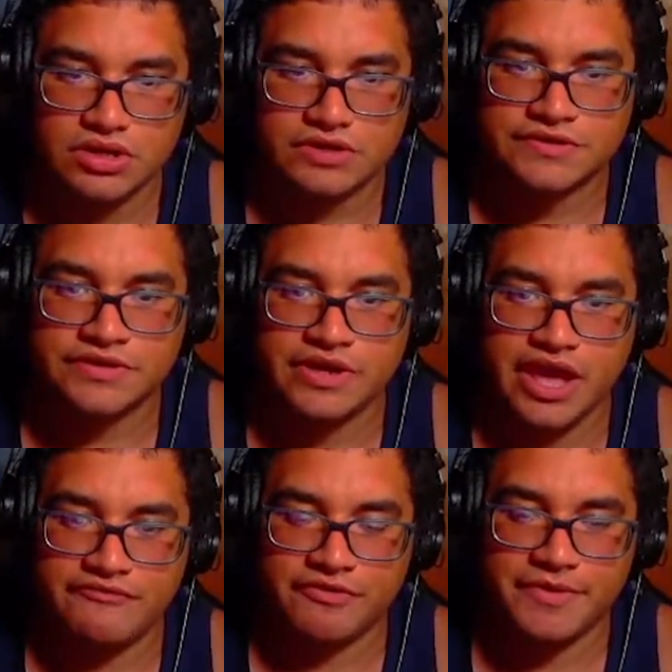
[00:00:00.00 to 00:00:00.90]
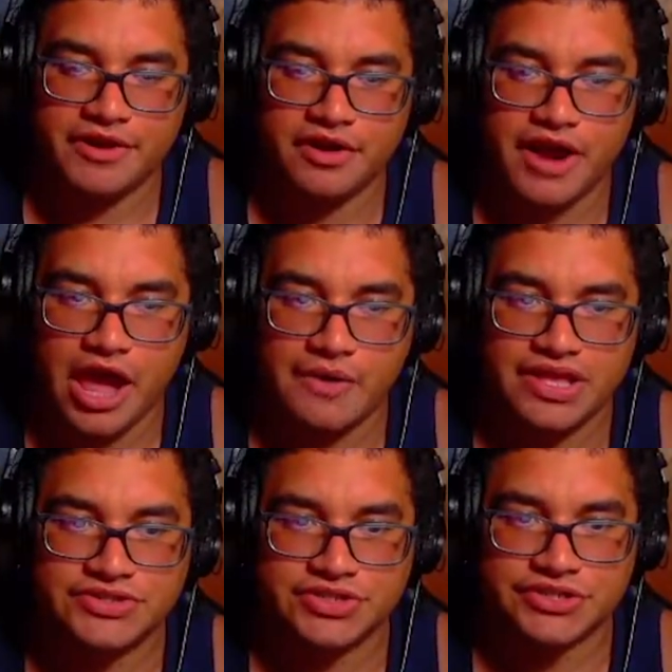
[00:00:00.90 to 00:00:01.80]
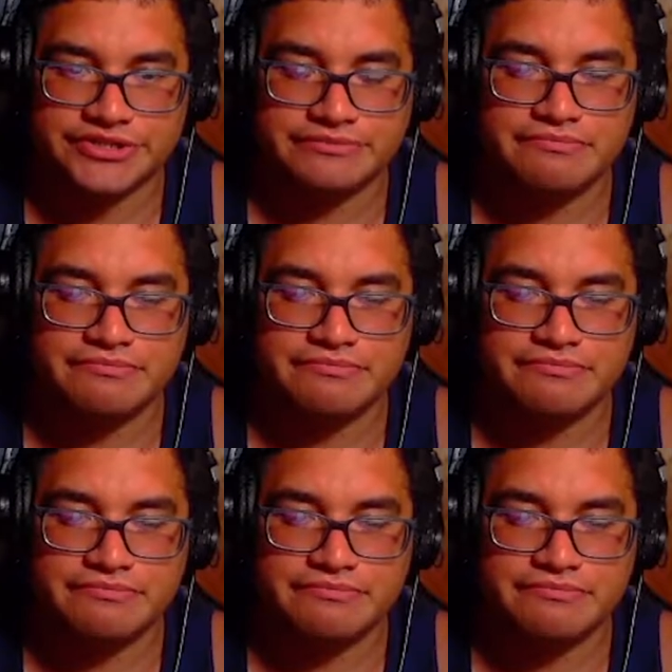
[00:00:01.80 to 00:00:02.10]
So yeah, from here on out, it's just